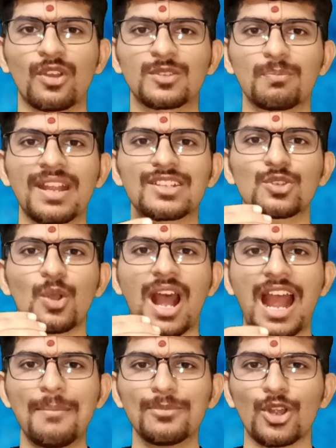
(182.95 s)
aspect so
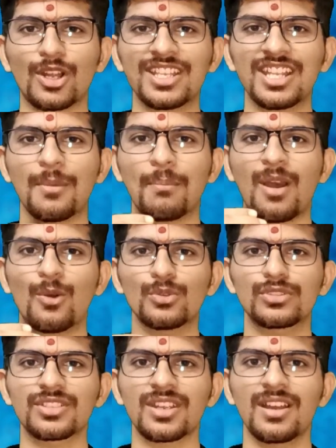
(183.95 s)
i'm talking
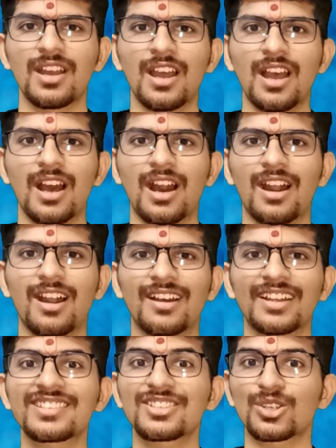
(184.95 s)
about uh, uh,
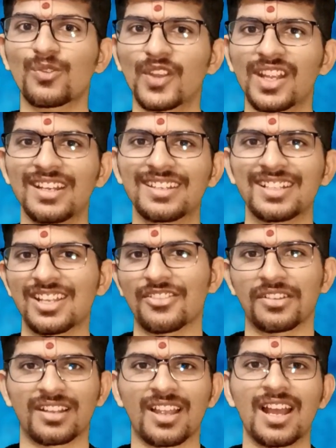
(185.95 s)
it's a difficulty
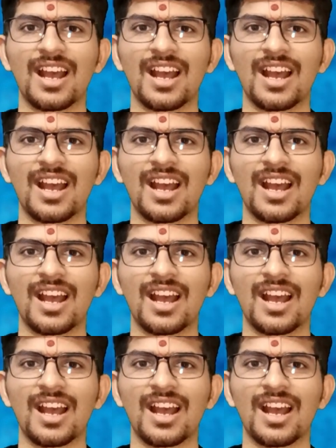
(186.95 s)
level.